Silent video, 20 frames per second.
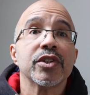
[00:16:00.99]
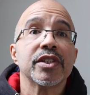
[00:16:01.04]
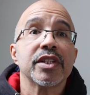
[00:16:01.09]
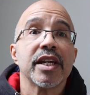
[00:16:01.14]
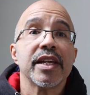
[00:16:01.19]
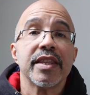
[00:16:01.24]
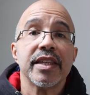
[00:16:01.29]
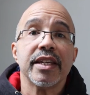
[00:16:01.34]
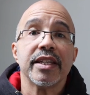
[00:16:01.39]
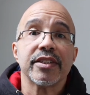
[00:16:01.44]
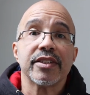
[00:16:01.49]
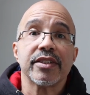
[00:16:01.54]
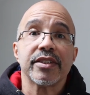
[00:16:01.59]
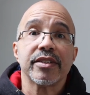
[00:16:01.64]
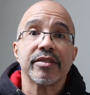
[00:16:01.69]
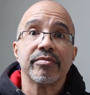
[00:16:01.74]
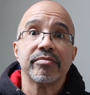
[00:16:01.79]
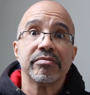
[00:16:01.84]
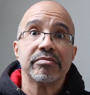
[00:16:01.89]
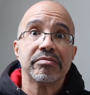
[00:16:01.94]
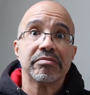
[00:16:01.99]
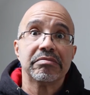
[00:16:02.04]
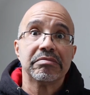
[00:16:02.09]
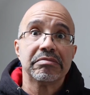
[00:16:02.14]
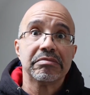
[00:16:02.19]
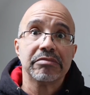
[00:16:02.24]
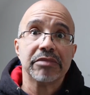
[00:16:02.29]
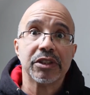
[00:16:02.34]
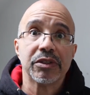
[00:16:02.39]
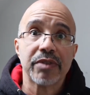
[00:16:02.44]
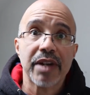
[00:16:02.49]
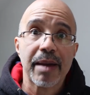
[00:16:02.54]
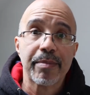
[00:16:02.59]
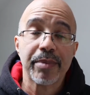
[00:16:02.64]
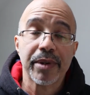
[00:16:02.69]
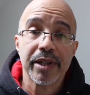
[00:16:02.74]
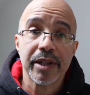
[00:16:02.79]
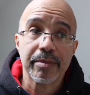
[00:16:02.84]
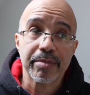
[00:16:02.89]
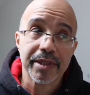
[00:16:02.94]
say this to wrap
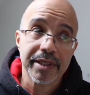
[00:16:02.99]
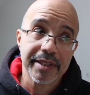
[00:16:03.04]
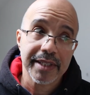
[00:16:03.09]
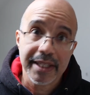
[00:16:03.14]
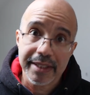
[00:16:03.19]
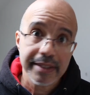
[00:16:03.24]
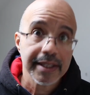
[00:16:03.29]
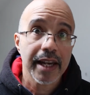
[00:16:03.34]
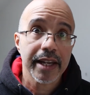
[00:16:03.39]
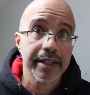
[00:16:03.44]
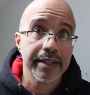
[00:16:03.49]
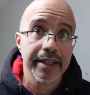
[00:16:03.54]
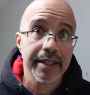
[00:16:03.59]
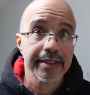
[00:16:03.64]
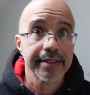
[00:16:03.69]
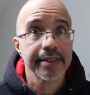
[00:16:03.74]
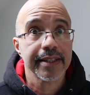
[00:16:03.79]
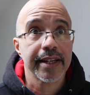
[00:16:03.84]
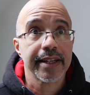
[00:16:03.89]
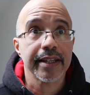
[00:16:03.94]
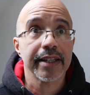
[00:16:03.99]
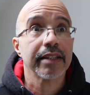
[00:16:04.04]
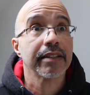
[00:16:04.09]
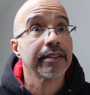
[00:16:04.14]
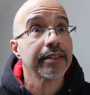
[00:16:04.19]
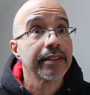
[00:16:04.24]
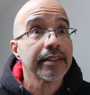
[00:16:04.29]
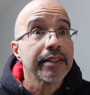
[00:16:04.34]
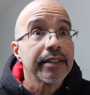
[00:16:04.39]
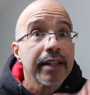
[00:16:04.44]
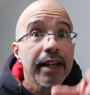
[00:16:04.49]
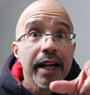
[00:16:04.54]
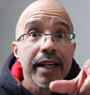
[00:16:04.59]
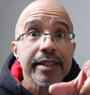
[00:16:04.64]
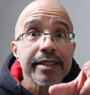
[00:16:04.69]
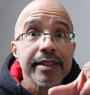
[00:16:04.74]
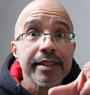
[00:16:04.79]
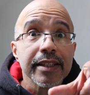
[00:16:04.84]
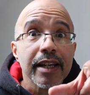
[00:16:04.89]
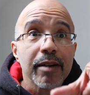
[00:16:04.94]
it up, because that's not it. I
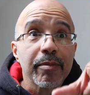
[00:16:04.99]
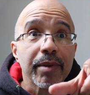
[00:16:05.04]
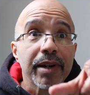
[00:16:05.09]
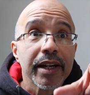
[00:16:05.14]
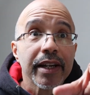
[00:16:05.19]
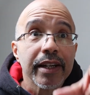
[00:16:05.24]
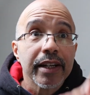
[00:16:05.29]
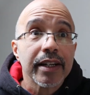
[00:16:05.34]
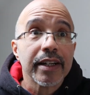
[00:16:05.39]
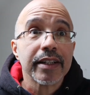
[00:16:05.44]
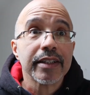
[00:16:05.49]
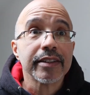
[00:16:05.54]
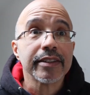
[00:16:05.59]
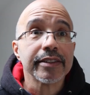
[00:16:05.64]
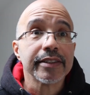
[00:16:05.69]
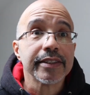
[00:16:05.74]
see on my